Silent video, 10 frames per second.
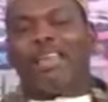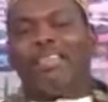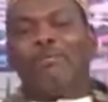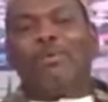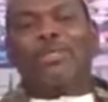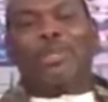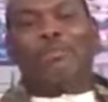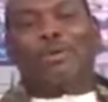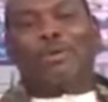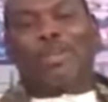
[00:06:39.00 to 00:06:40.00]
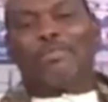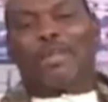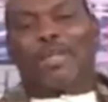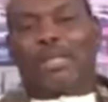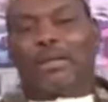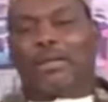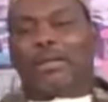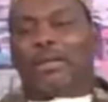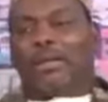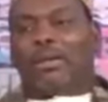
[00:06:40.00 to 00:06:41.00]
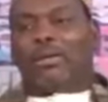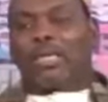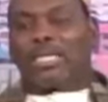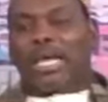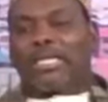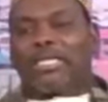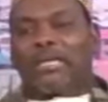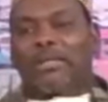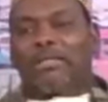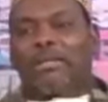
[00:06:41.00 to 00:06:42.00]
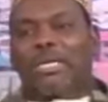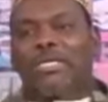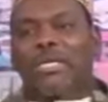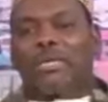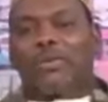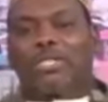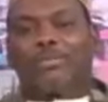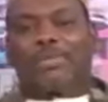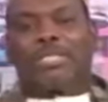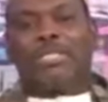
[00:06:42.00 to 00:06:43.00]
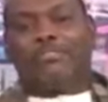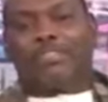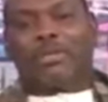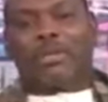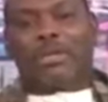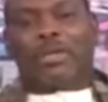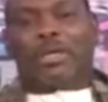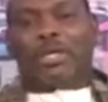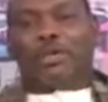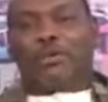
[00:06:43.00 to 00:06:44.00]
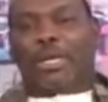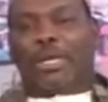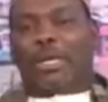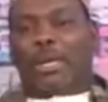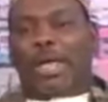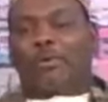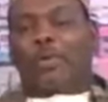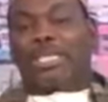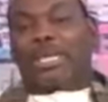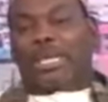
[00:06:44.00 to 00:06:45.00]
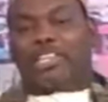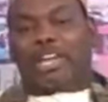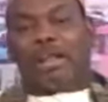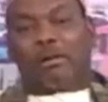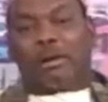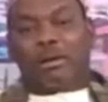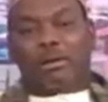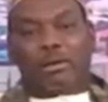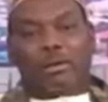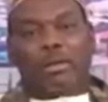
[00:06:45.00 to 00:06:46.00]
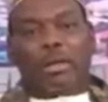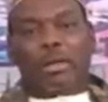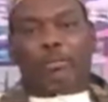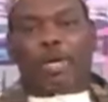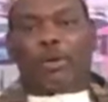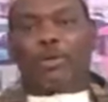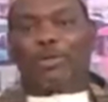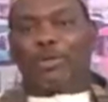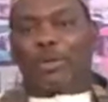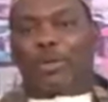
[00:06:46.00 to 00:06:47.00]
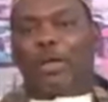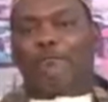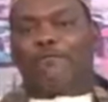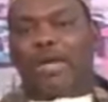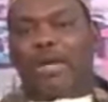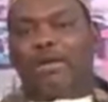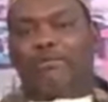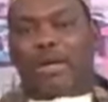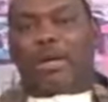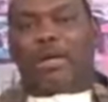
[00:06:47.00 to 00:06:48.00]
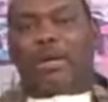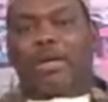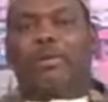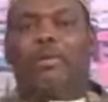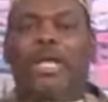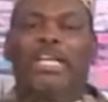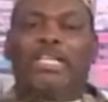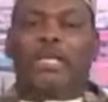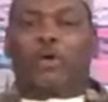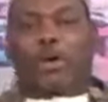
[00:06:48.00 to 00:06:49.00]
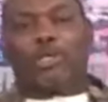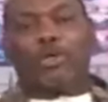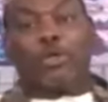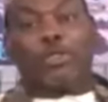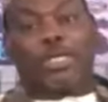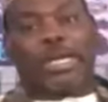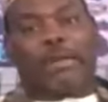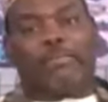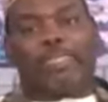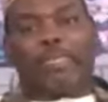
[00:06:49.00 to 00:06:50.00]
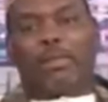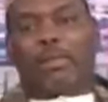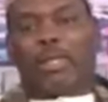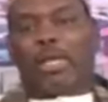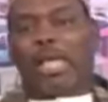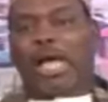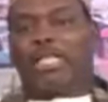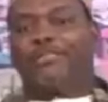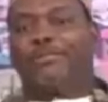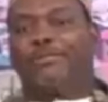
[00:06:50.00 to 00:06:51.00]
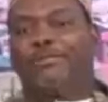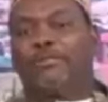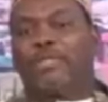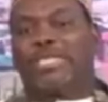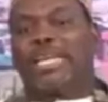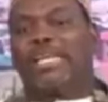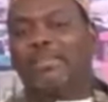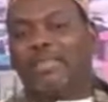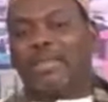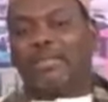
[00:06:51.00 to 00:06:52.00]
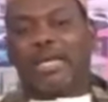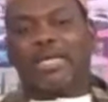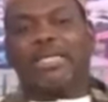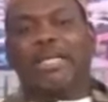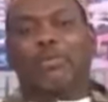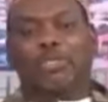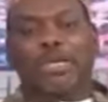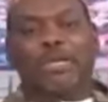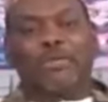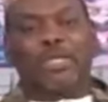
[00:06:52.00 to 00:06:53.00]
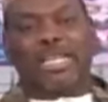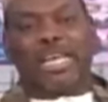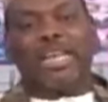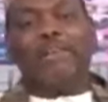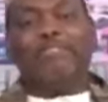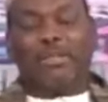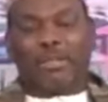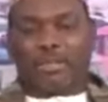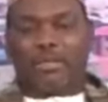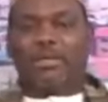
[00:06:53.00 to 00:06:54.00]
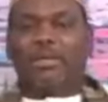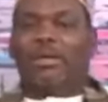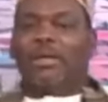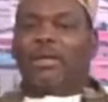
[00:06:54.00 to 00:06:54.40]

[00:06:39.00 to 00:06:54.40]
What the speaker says: Another most important thing was that the president was perceived to be, like we said, a general, but also a very, very credible anti-corruption crusader. He has stated this, he has demonstrated this, he has lived this.